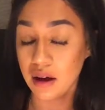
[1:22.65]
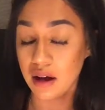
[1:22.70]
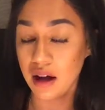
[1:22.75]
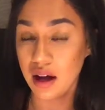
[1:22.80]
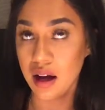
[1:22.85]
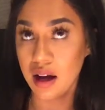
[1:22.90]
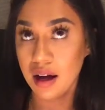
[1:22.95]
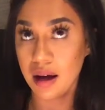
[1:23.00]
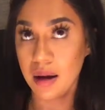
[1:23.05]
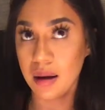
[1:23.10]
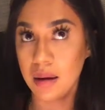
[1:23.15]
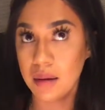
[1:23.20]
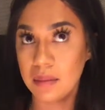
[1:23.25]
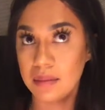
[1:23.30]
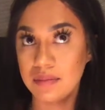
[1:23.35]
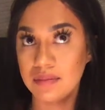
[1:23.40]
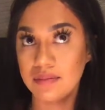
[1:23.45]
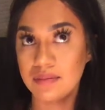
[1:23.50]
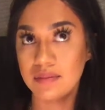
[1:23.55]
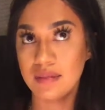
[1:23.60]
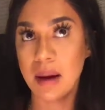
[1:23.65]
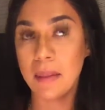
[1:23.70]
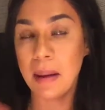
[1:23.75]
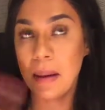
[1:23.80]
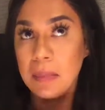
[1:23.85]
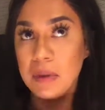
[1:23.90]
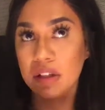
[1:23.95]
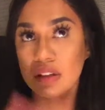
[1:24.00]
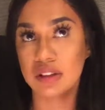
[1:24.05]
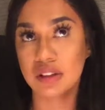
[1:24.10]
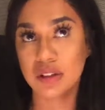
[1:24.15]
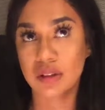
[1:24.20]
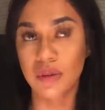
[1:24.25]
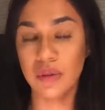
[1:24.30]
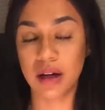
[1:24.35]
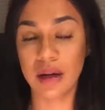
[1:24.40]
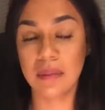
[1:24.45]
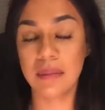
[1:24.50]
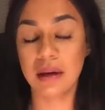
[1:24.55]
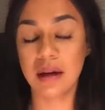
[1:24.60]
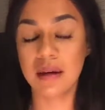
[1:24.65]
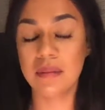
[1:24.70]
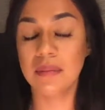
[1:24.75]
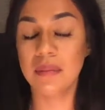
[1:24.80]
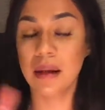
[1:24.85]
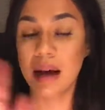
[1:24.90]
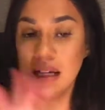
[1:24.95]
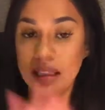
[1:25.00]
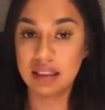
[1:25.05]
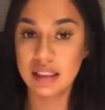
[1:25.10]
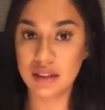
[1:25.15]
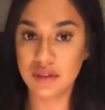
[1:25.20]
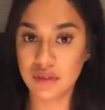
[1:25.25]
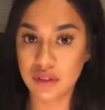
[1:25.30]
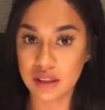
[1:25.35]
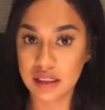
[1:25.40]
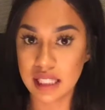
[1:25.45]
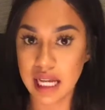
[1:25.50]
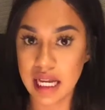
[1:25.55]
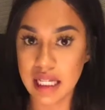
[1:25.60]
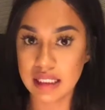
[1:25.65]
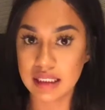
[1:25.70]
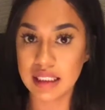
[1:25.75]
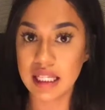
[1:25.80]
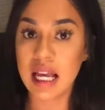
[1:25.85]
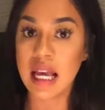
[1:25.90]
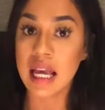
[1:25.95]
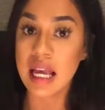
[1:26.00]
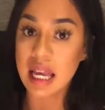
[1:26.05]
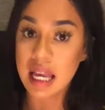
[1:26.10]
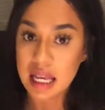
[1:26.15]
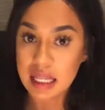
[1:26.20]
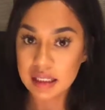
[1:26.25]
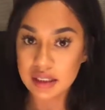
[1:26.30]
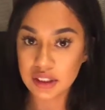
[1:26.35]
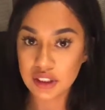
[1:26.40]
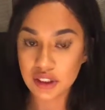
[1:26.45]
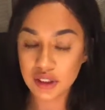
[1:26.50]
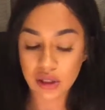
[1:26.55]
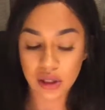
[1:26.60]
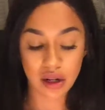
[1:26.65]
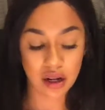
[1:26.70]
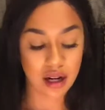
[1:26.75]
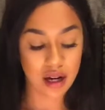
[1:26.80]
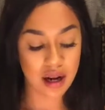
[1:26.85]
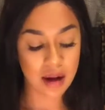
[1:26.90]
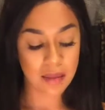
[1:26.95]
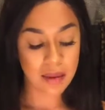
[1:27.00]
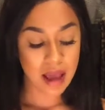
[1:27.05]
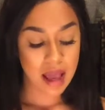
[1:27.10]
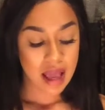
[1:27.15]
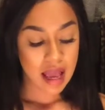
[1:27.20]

not my personal one, but my Sinful Taste Instagram.